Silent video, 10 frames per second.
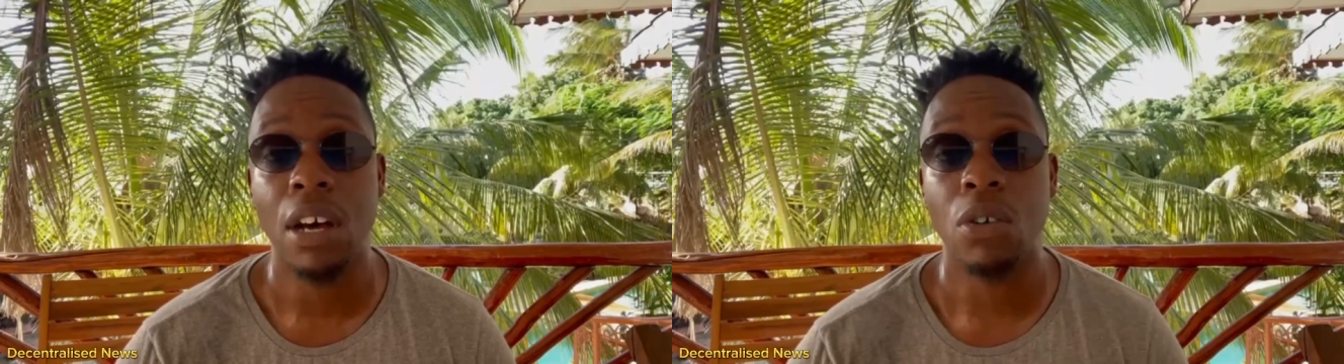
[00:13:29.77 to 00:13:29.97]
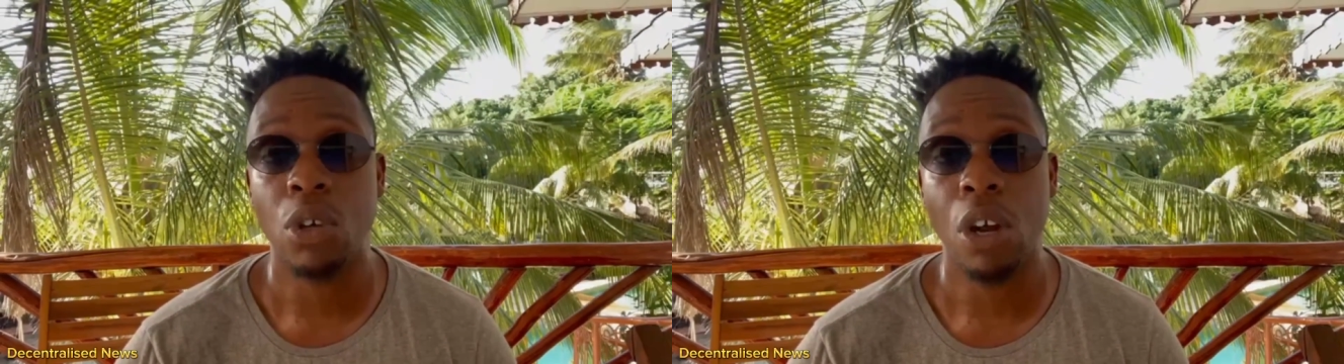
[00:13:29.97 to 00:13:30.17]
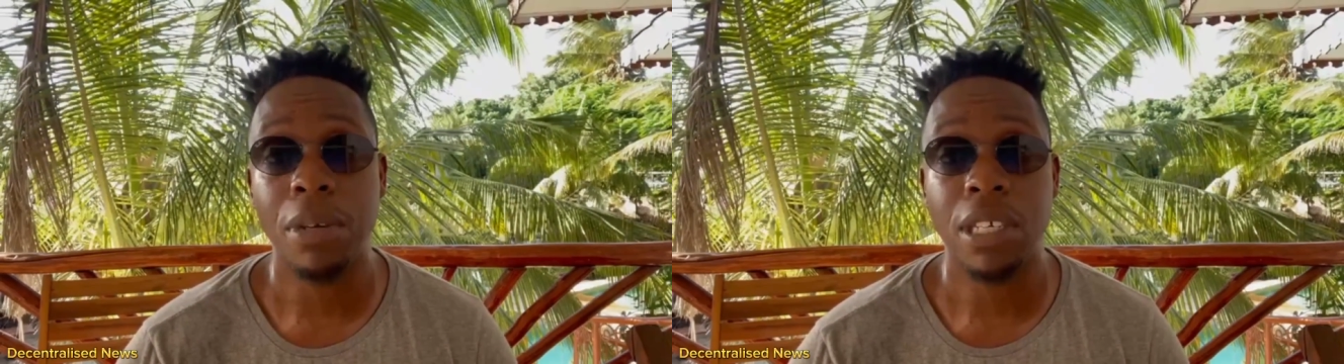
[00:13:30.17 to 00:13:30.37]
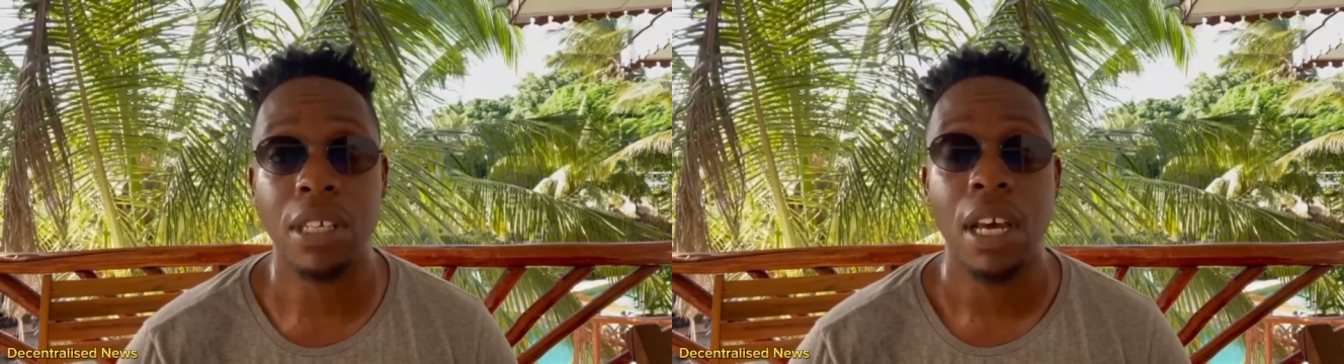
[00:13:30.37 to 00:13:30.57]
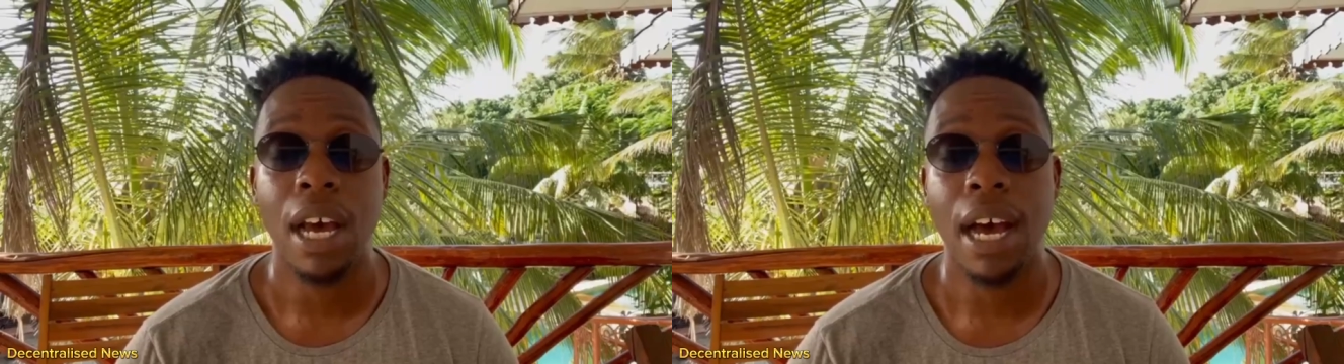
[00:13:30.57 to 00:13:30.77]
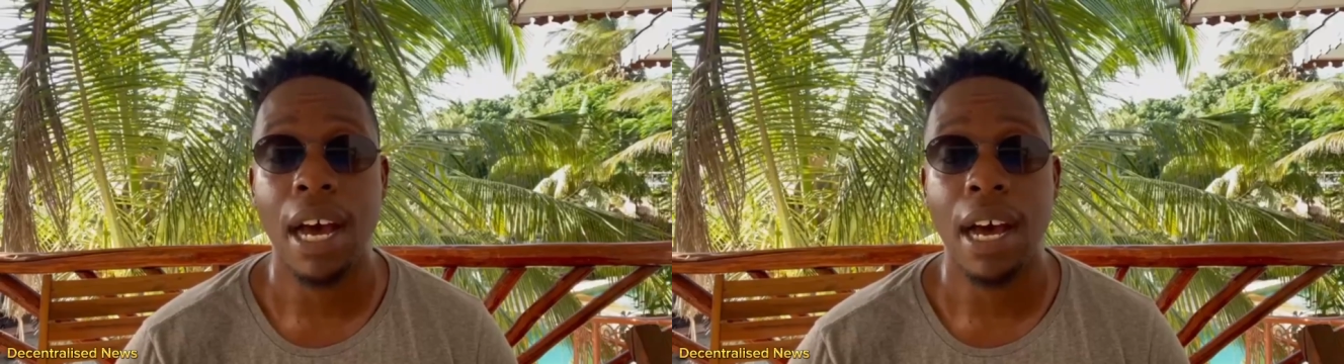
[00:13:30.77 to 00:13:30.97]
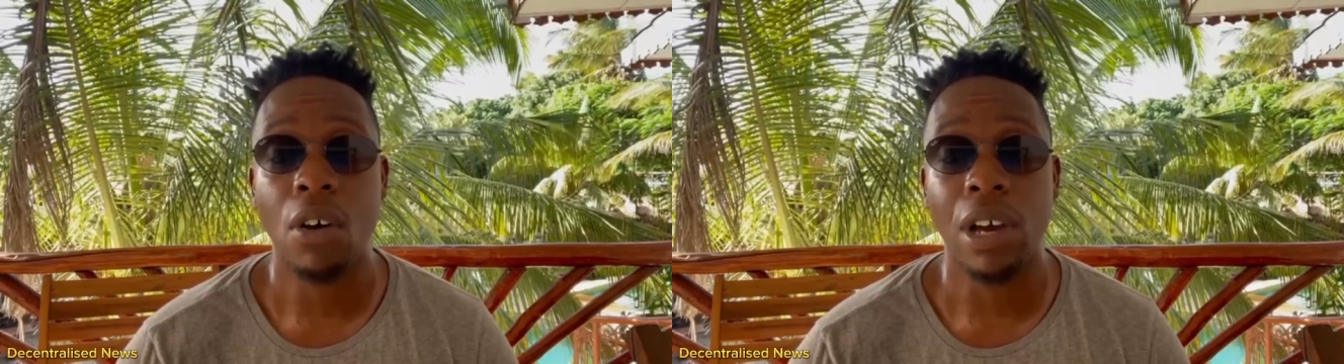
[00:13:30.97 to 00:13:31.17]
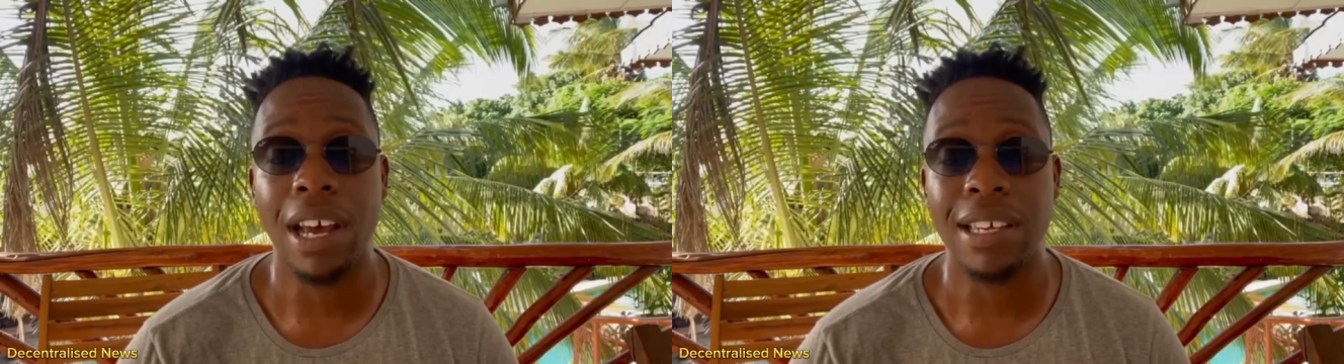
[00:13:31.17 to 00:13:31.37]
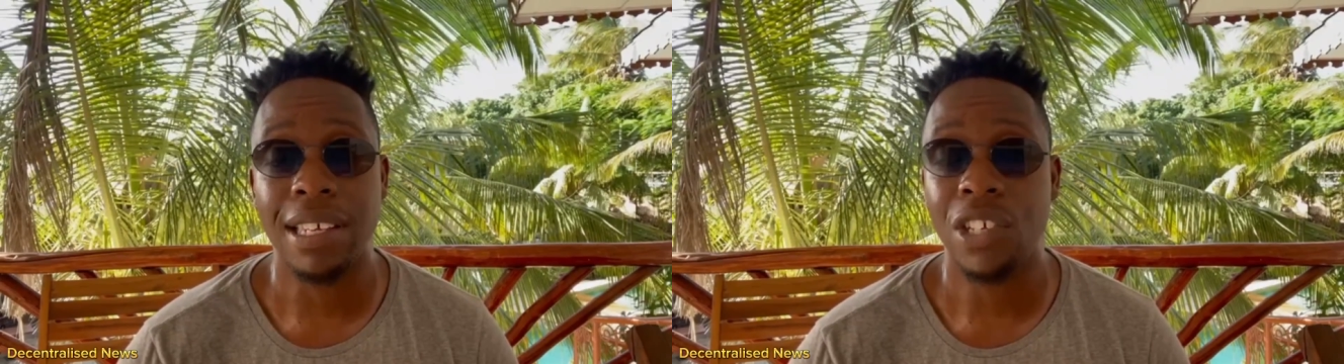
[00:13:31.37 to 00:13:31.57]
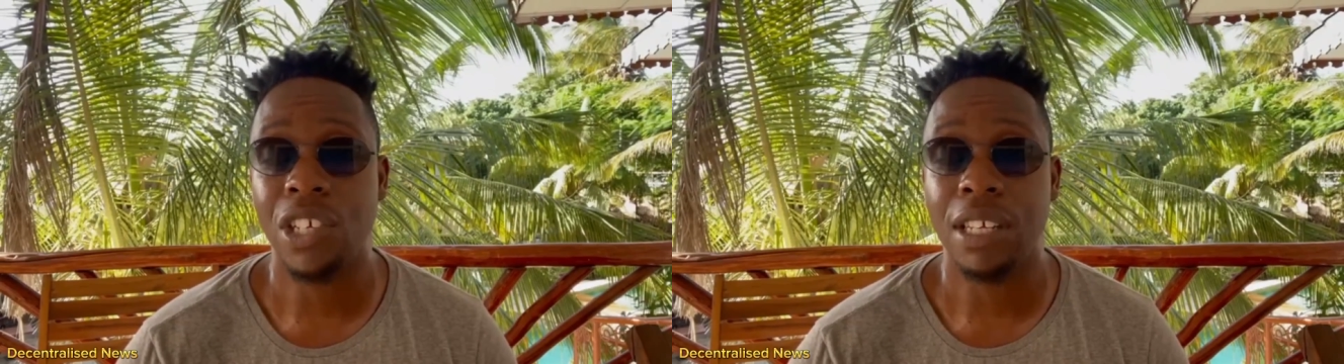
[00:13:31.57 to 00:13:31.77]
autonomous uh,
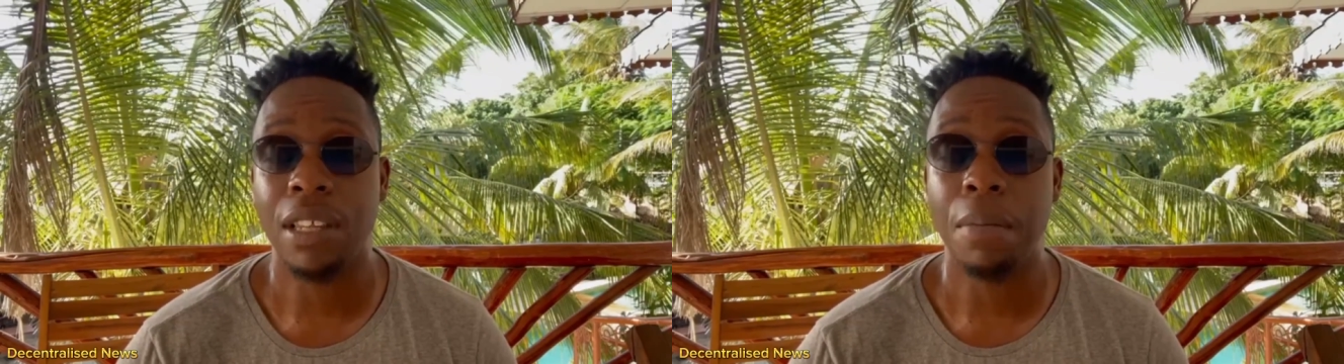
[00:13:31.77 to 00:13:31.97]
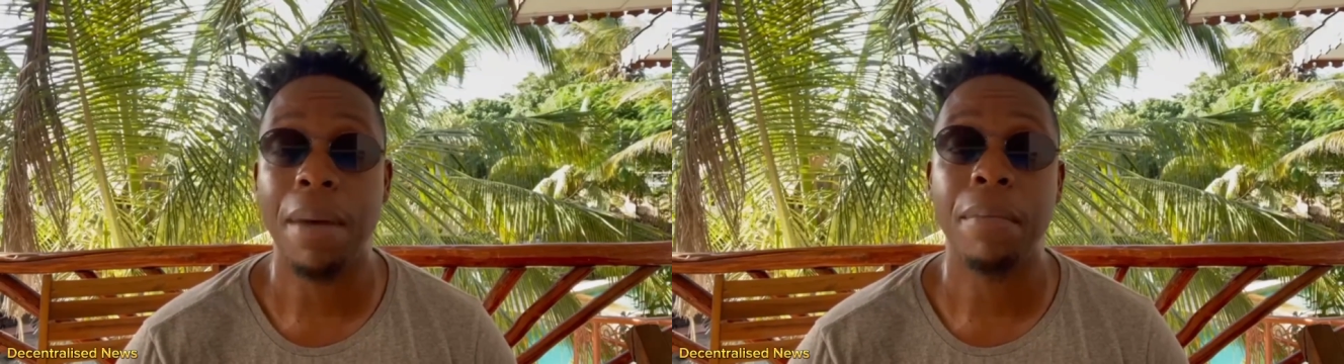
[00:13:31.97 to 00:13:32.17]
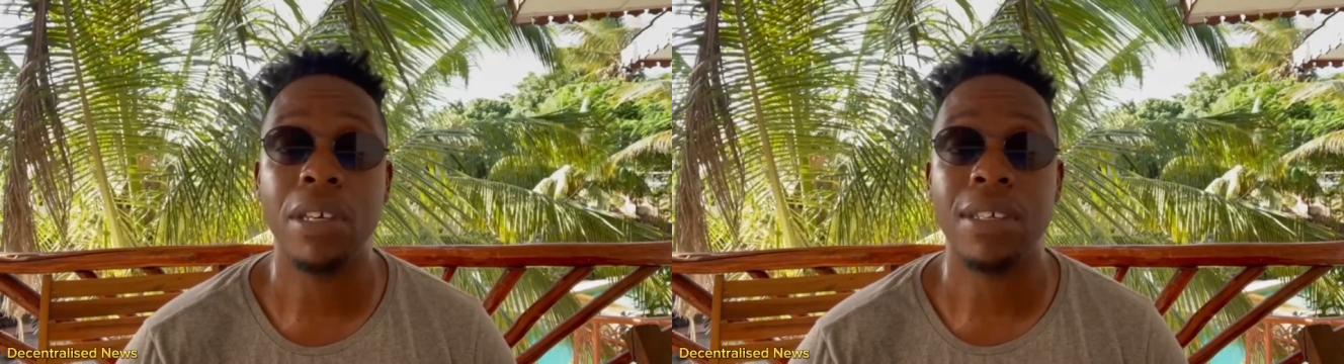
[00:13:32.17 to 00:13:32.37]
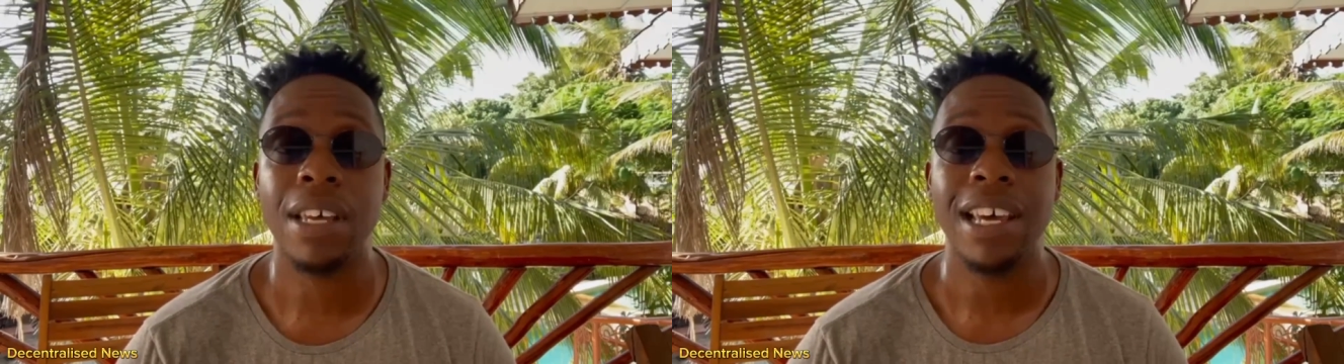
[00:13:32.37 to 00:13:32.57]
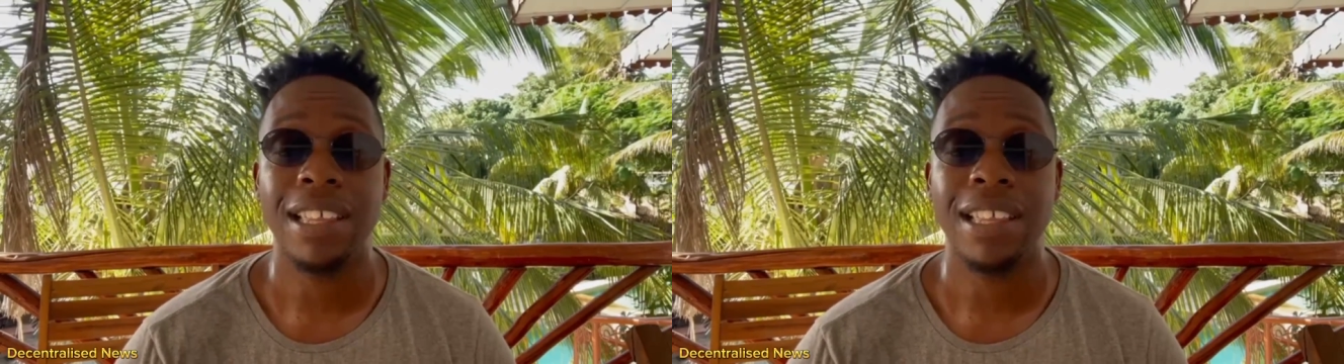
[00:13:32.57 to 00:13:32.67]
organization, and the members.